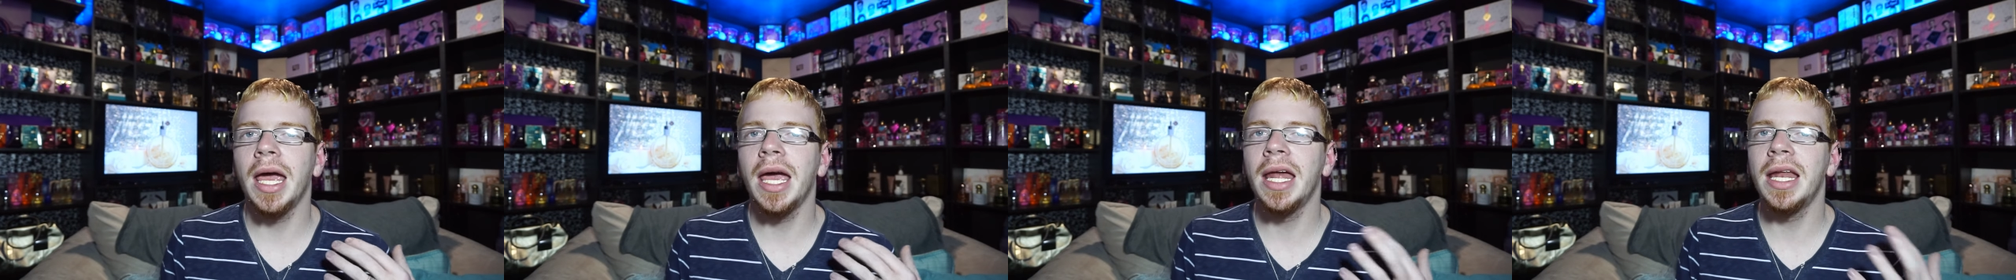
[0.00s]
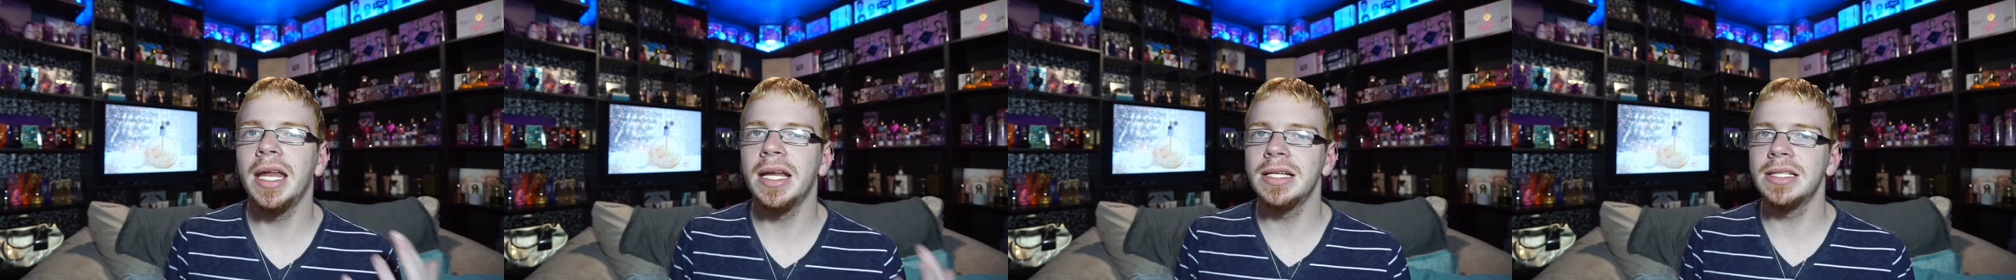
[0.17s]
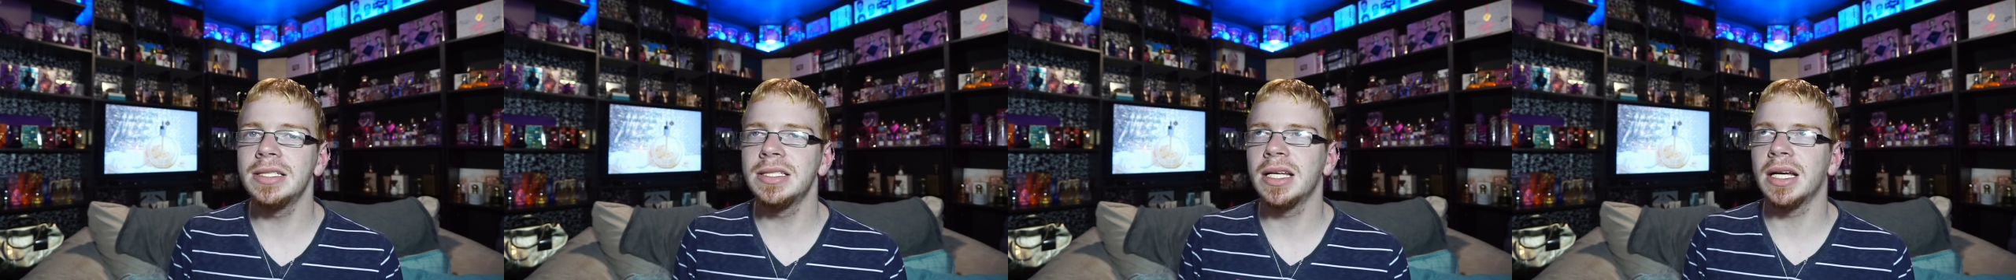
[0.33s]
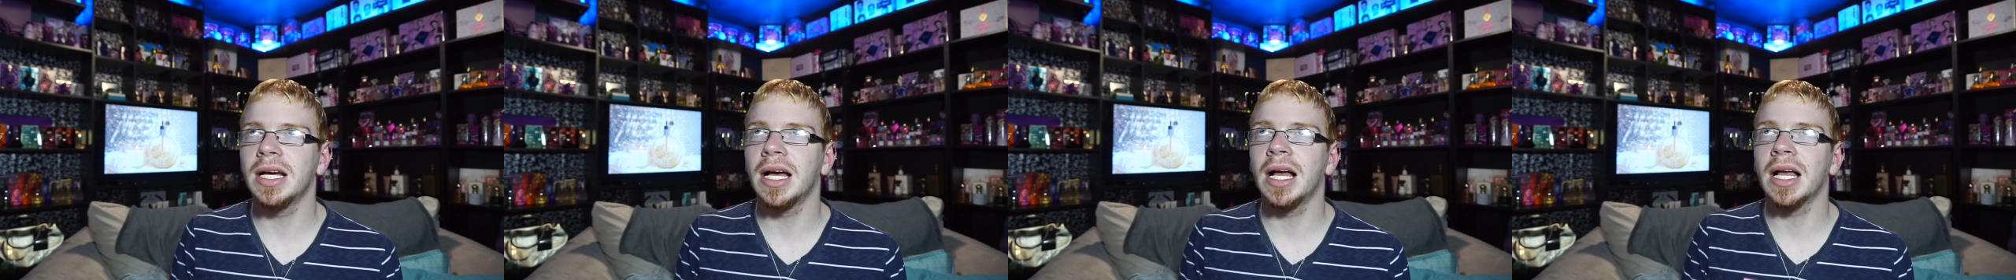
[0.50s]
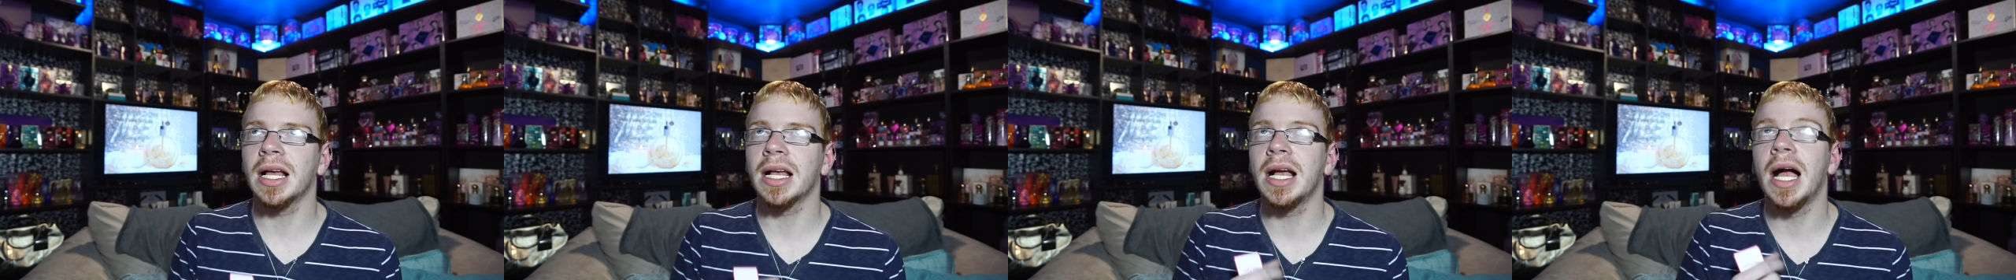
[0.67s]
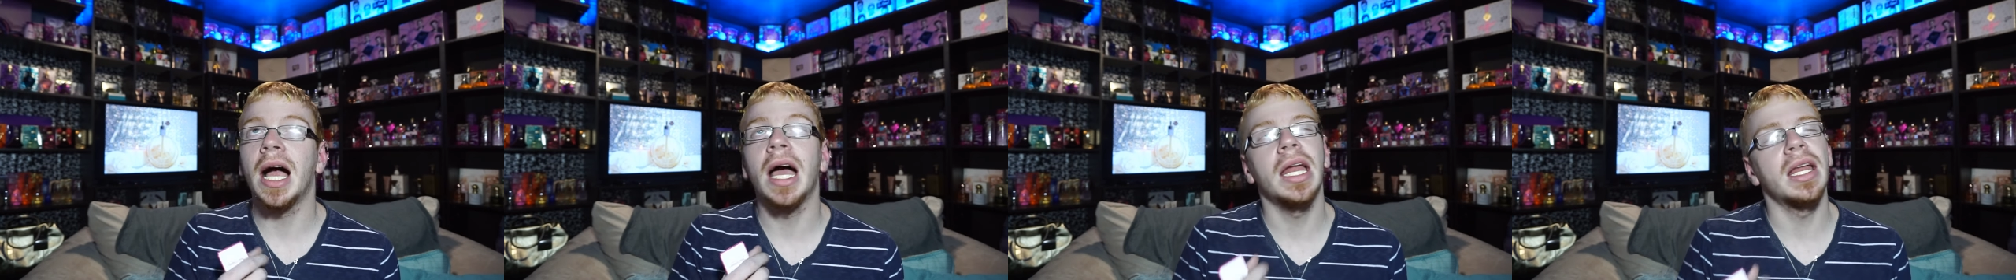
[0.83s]
It is
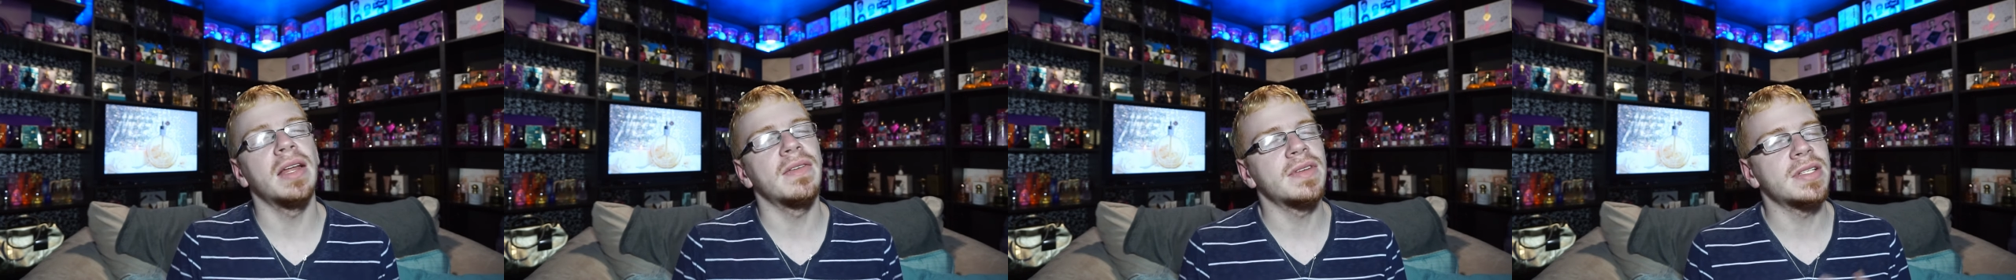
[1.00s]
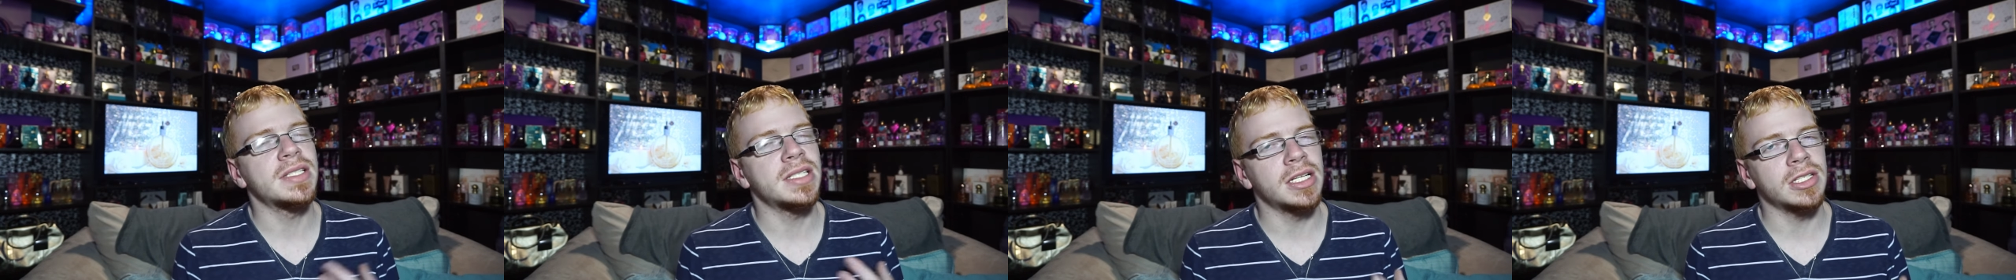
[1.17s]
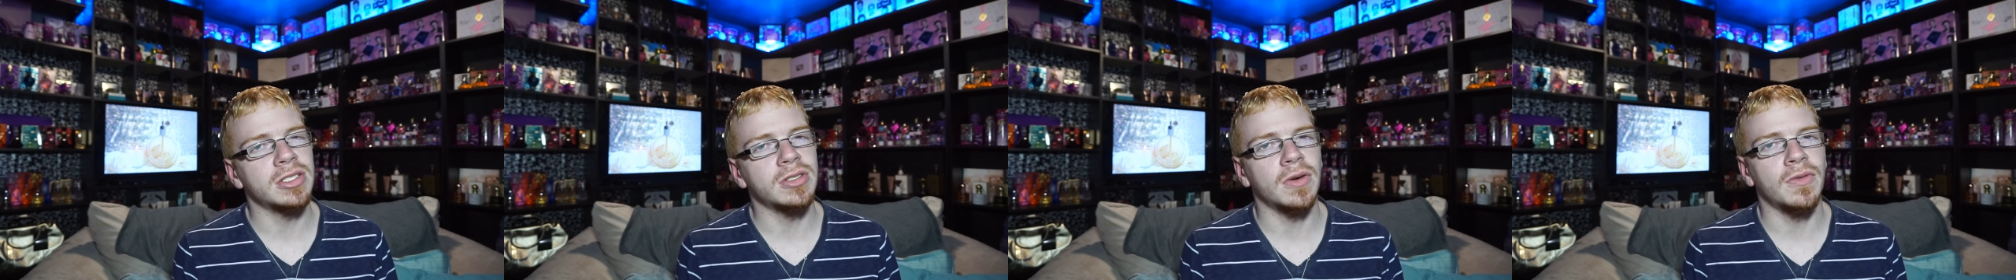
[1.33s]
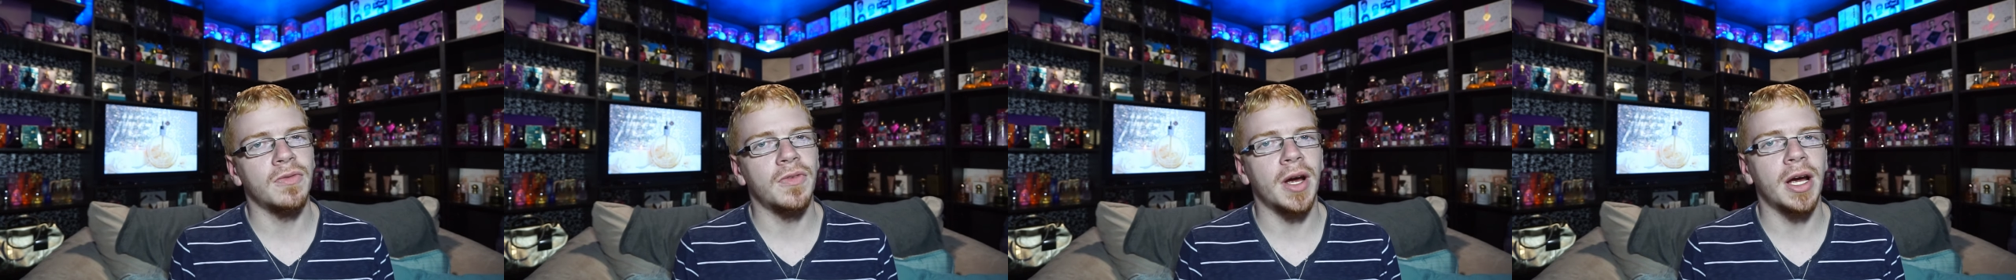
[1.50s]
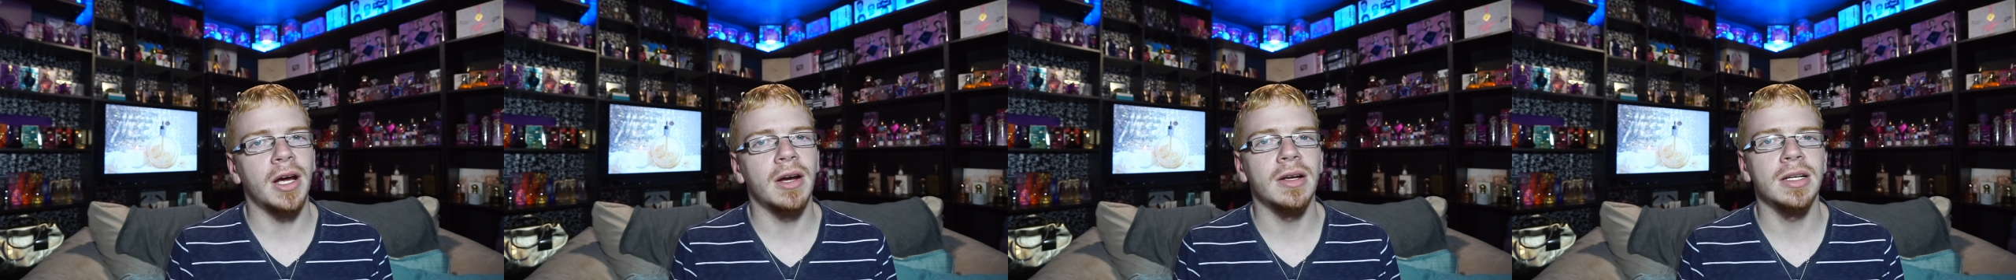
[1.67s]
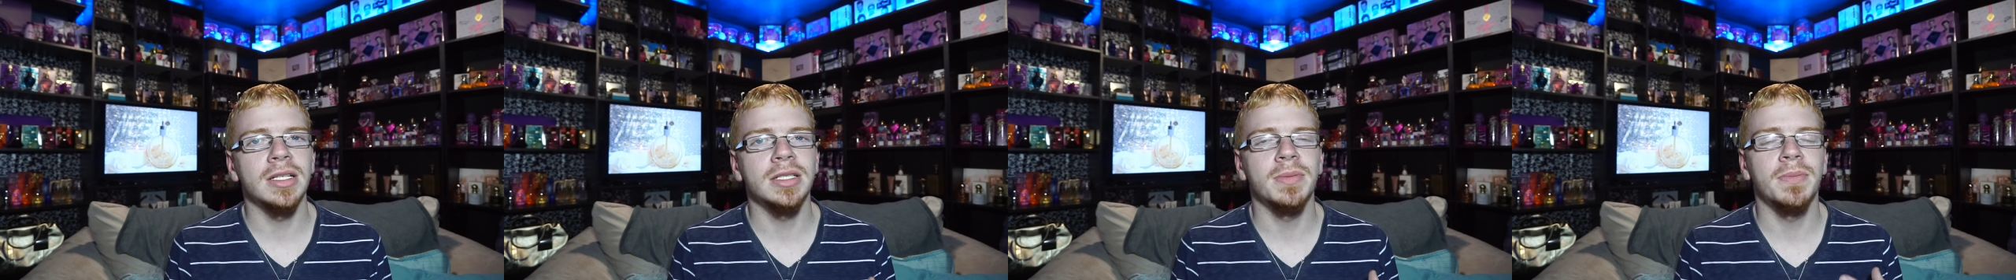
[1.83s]
kind of a central
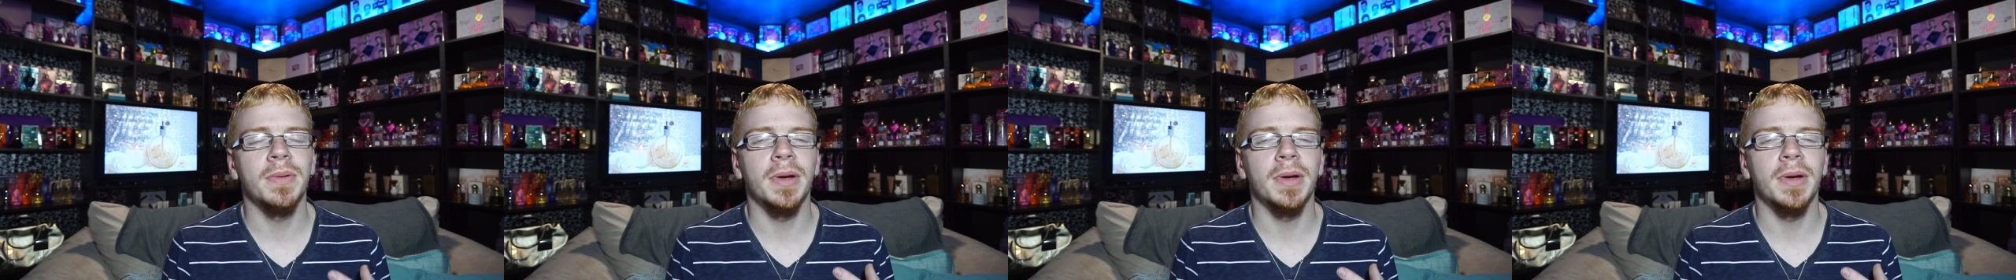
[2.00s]
fragrance,